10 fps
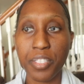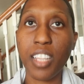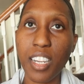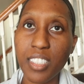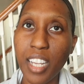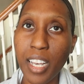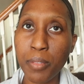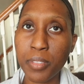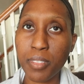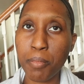And a lot of
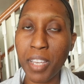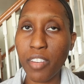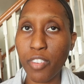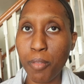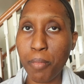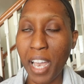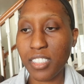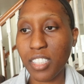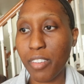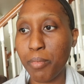times, many of our
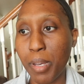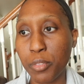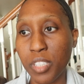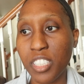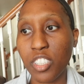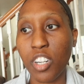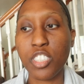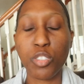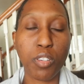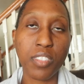past life memories are
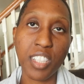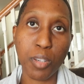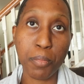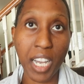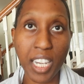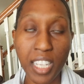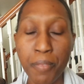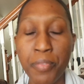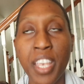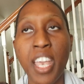stored within our
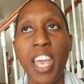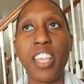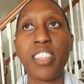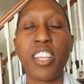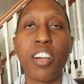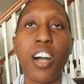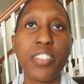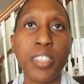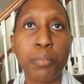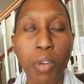body, and they're
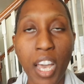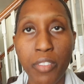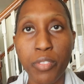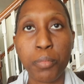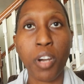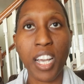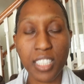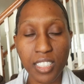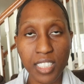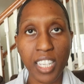often brought up for
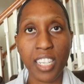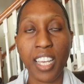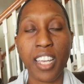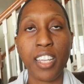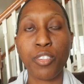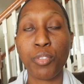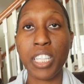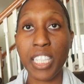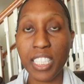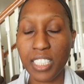processing and
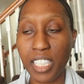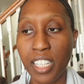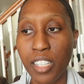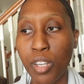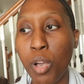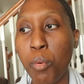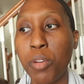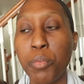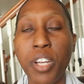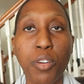releasing
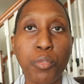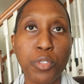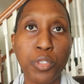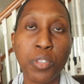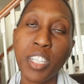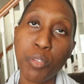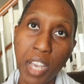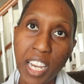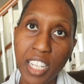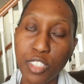when we are truly
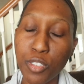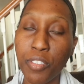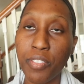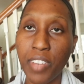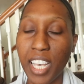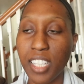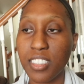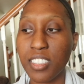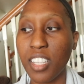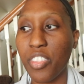ready to
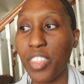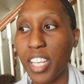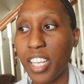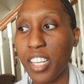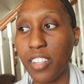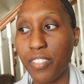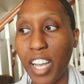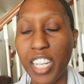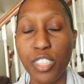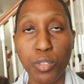face the
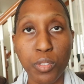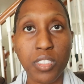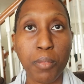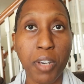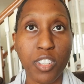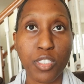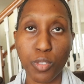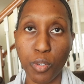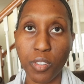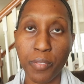divine truths about our
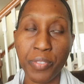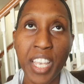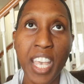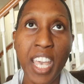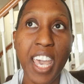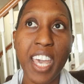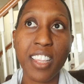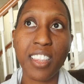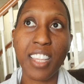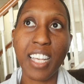soul.
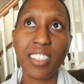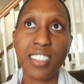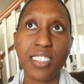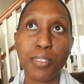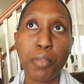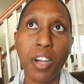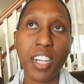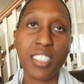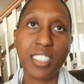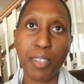And that
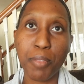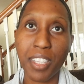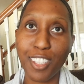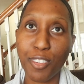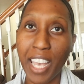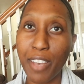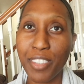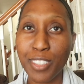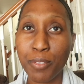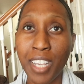parts can be a little
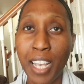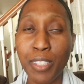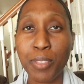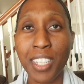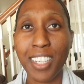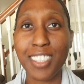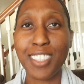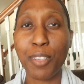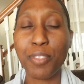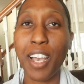heavy sometimes because
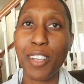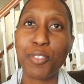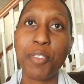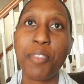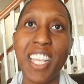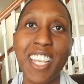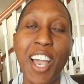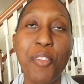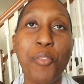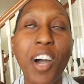sometimes we may
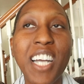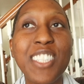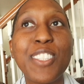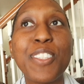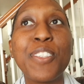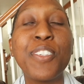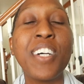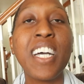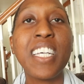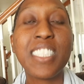not want to
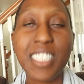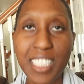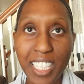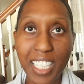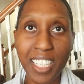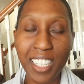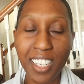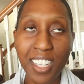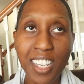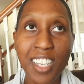see
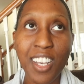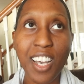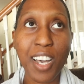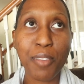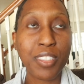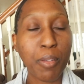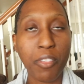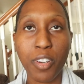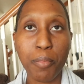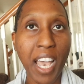um, some
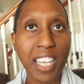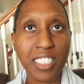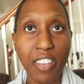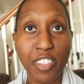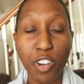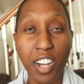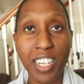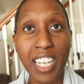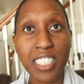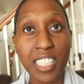of our past life
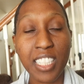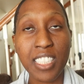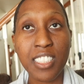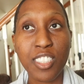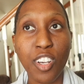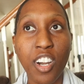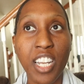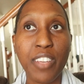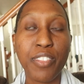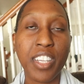incarnations or
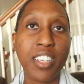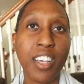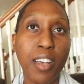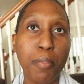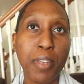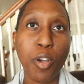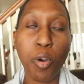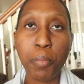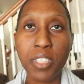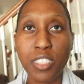even be
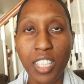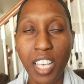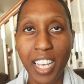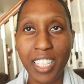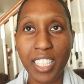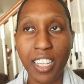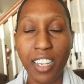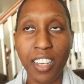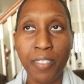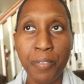open to the
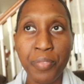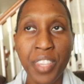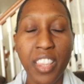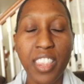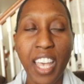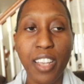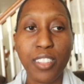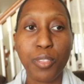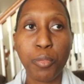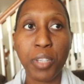idea
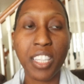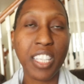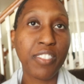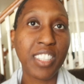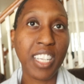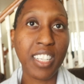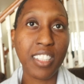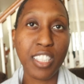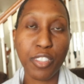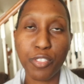that we lived
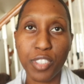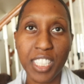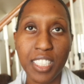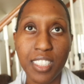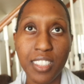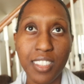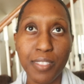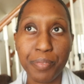in different